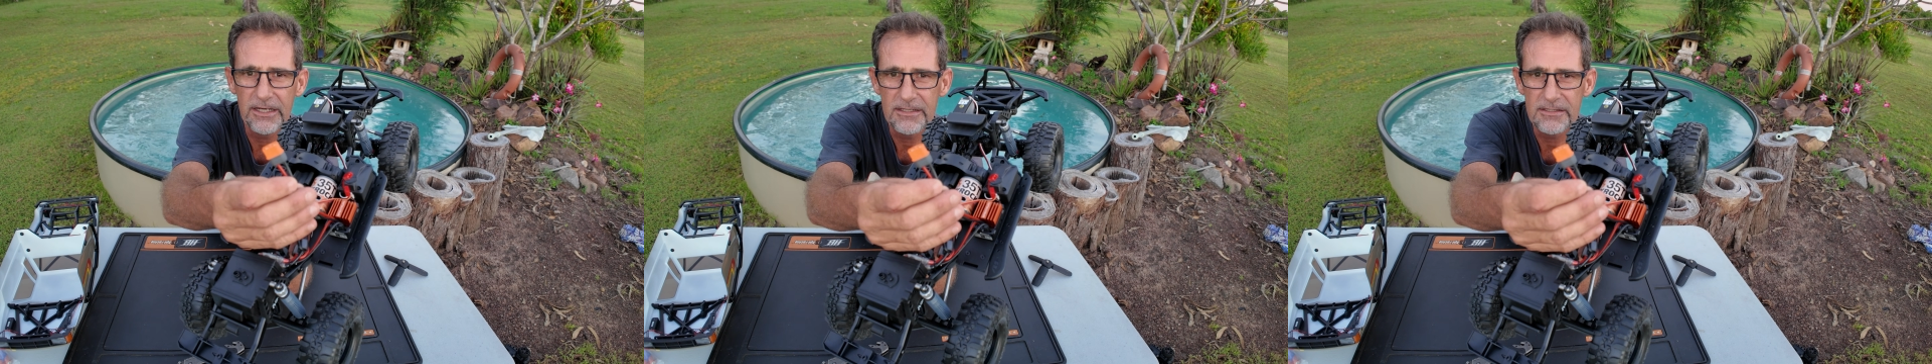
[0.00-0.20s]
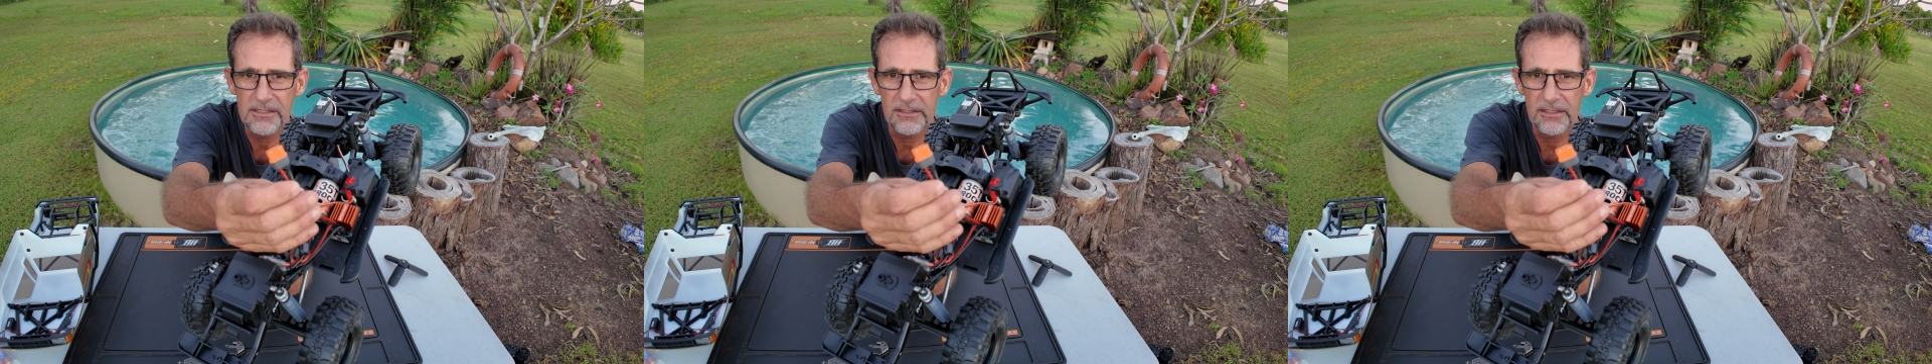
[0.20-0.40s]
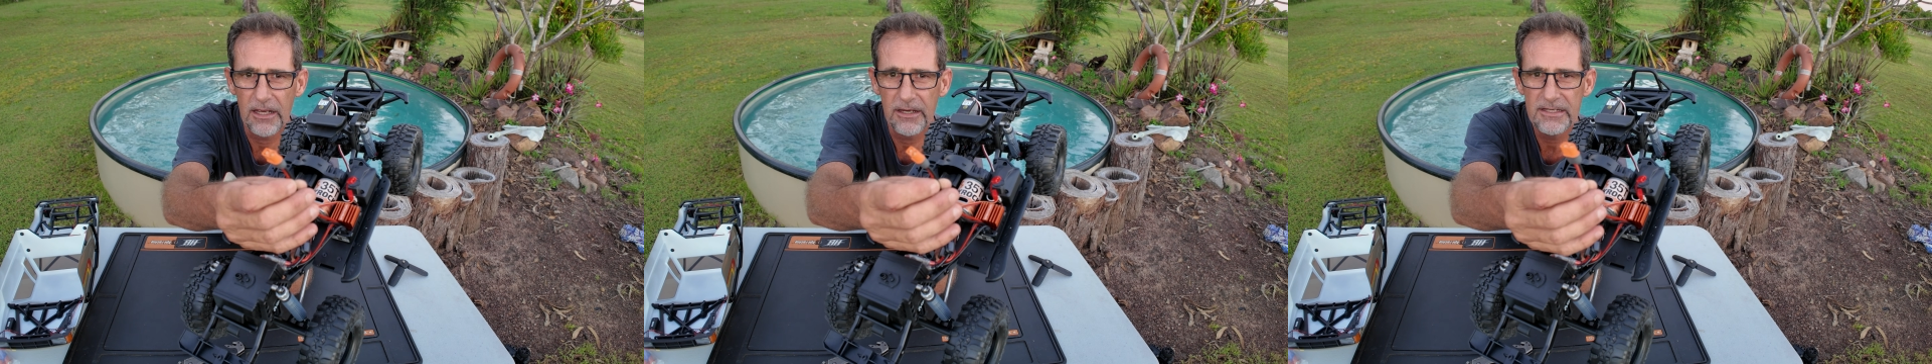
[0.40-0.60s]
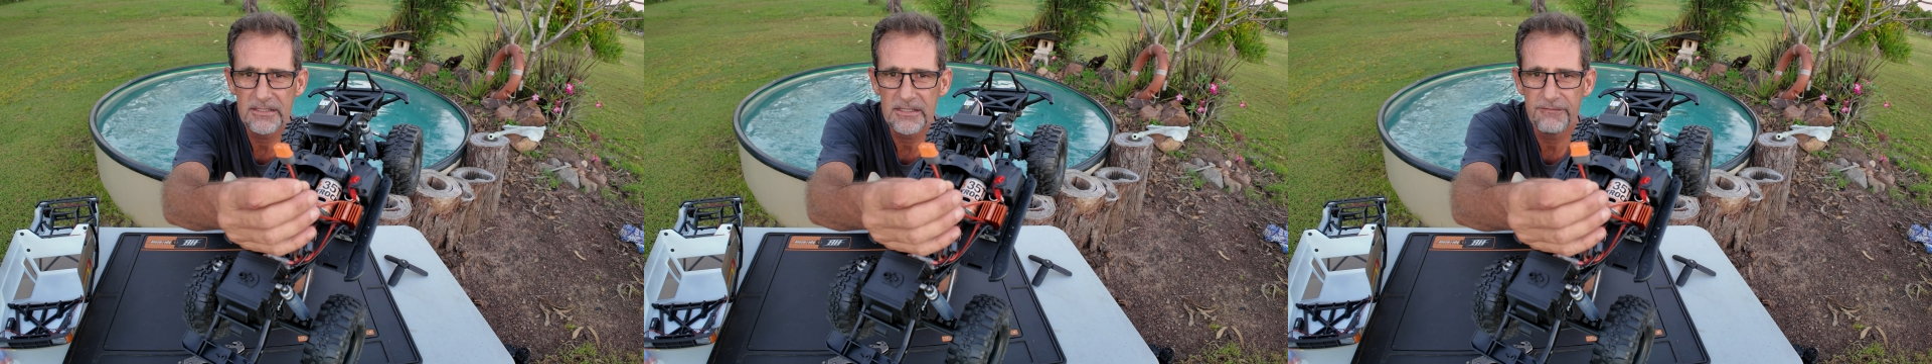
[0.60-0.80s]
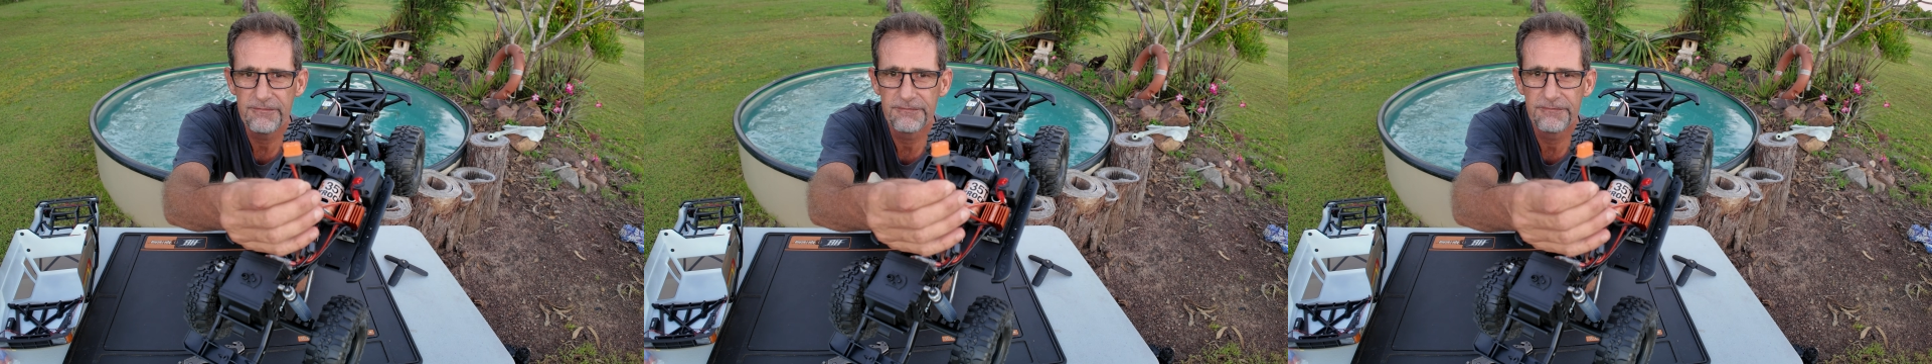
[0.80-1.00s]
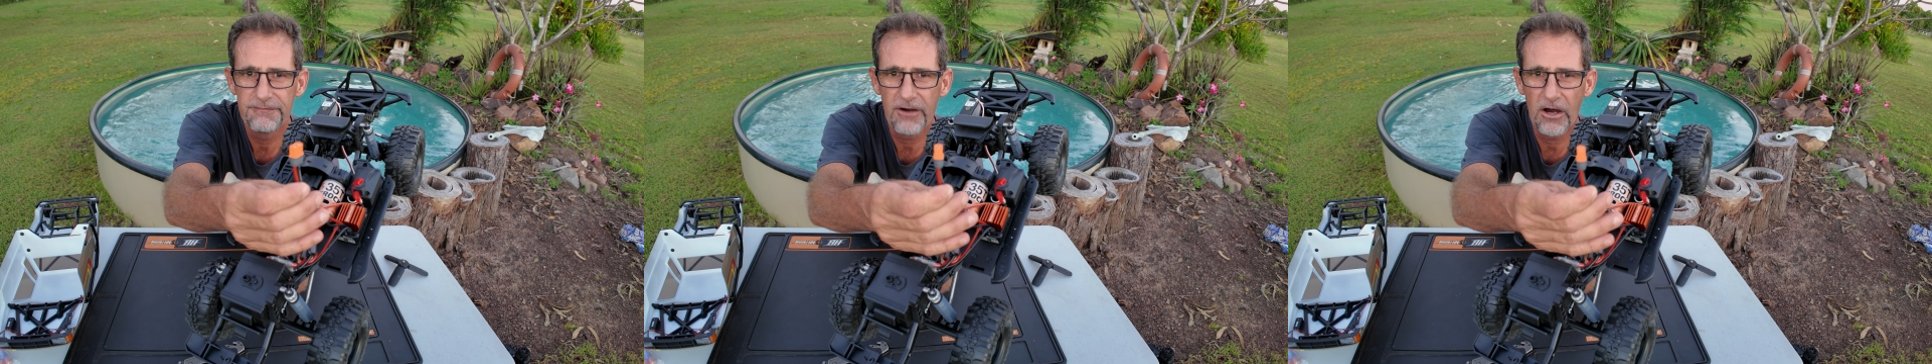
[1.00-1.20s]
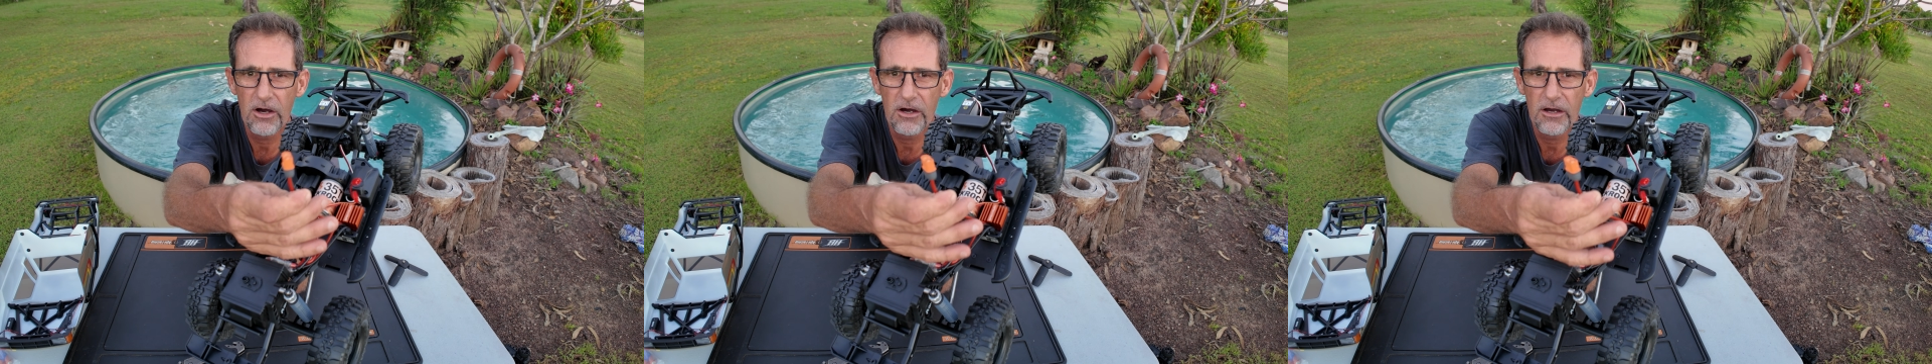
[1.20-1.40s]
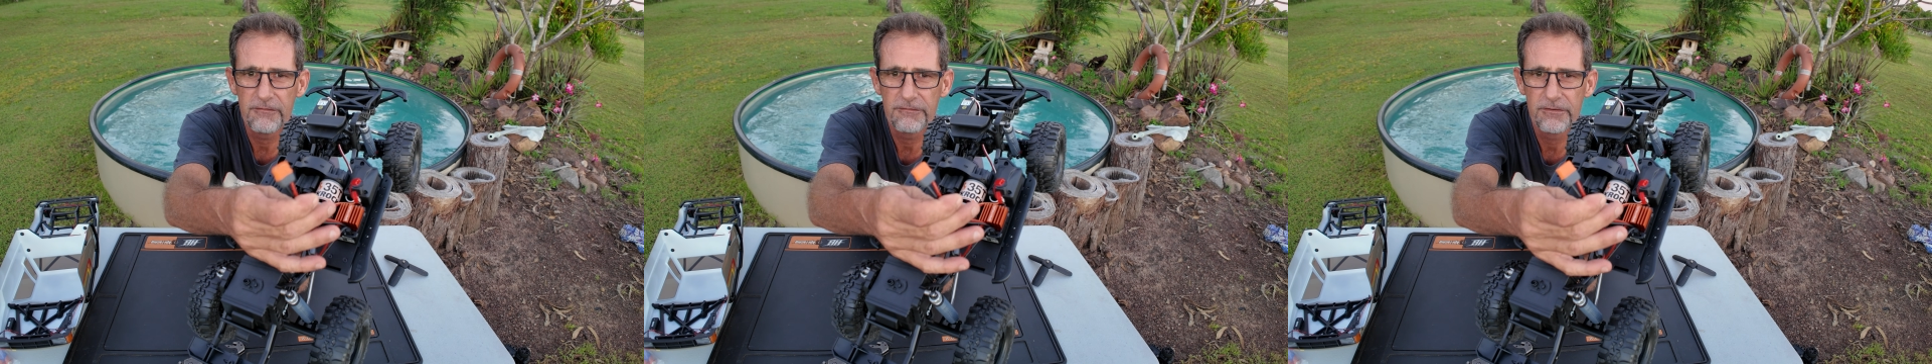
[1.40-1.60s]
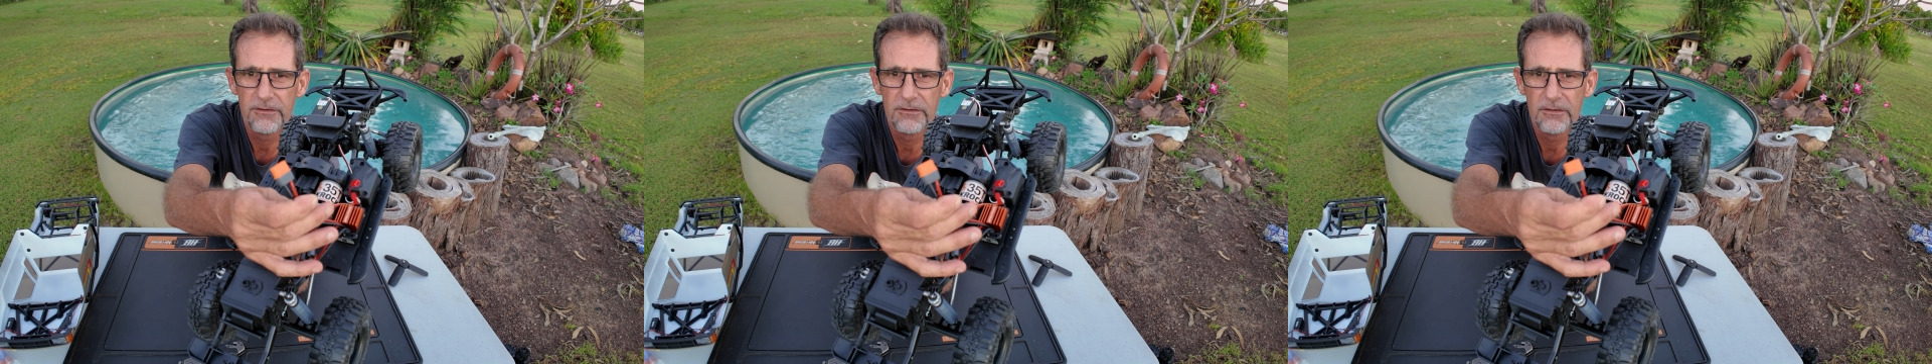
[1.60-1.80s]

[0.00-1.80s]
is it? No, EC5.